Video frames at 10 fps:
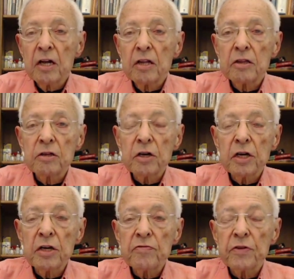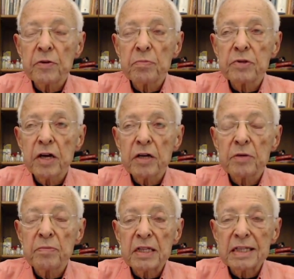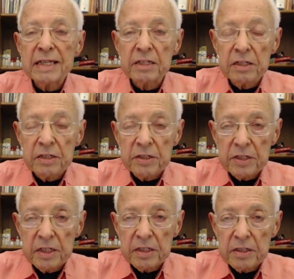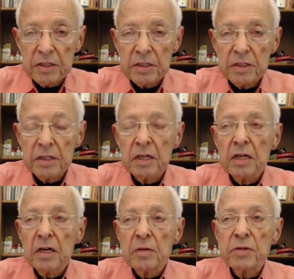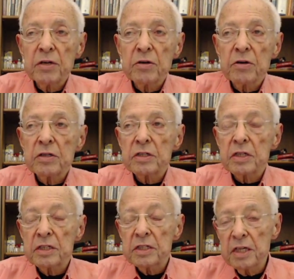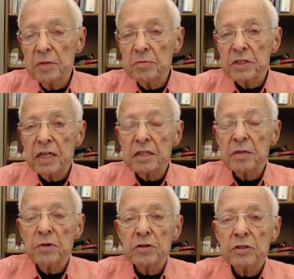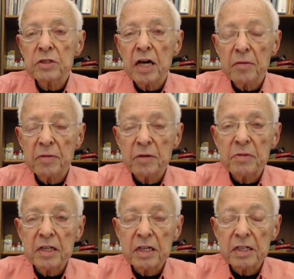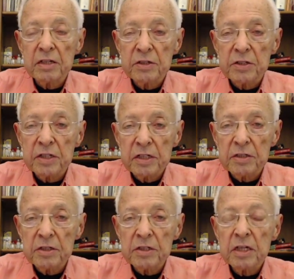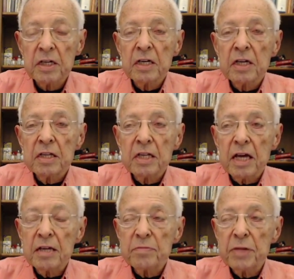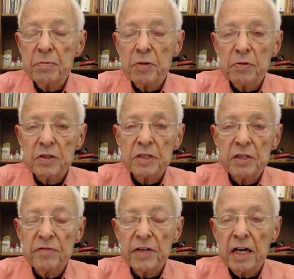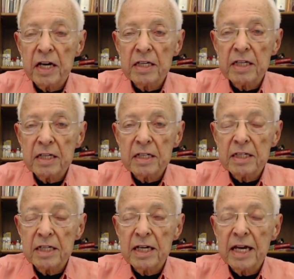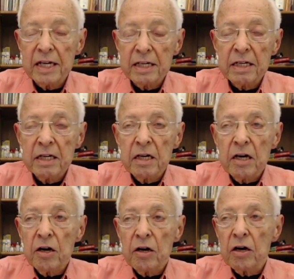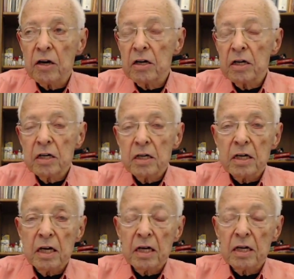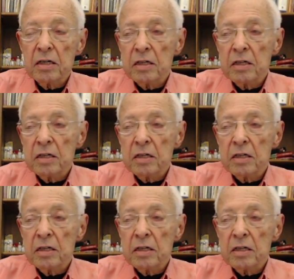looking for blood malignancies because it seems that the most common malignancies that people with CVID get are uh,